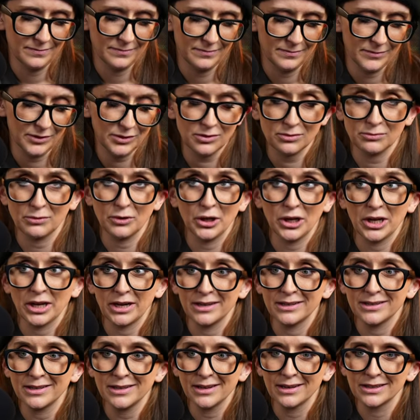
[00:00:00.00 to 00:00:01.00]
this is a really good
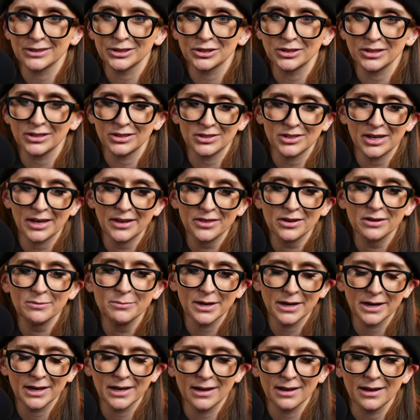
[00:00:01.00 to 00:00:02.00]
idea actually to take their
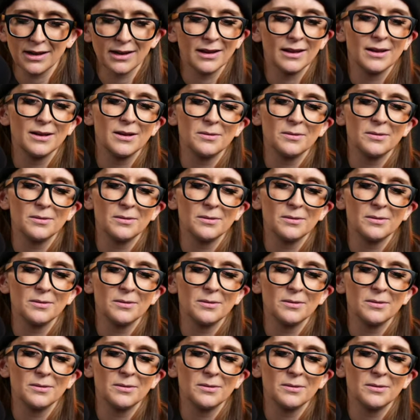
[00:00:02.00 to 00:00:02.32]
mini,